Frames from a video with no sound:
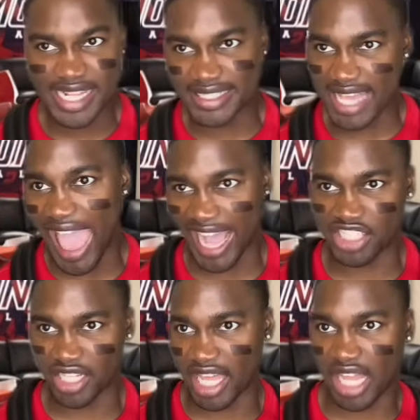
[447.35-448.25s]
It's
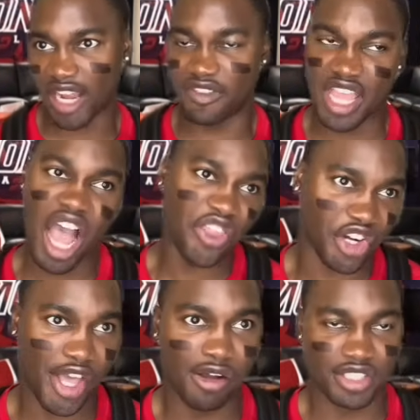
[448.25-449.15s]
actually a lot of the
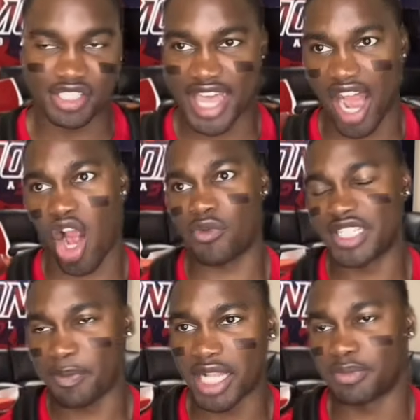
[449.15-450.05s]
other coaches that are
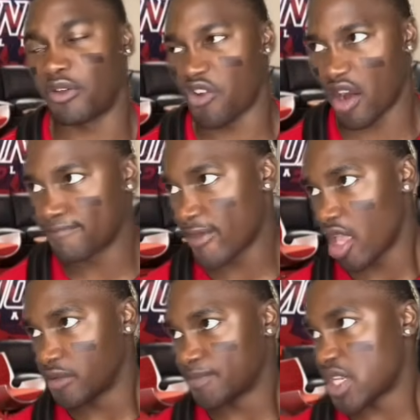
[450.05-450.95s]
responsible for
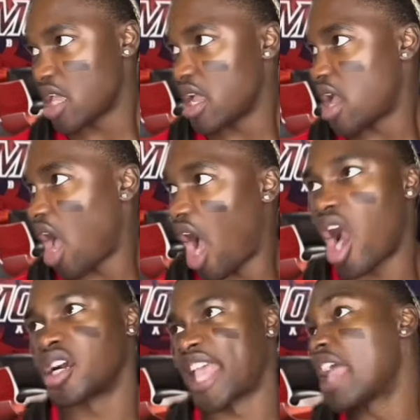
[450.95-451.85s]

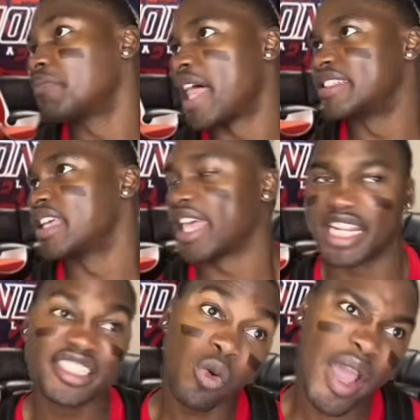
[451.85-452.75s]
our game plans that
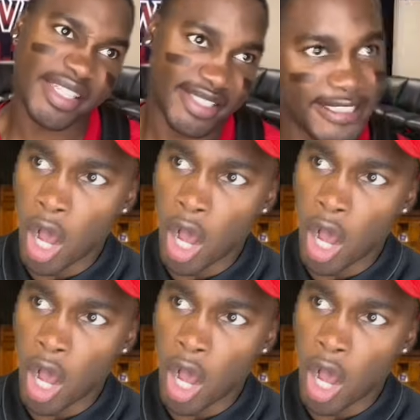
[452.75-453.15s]
get us the wins.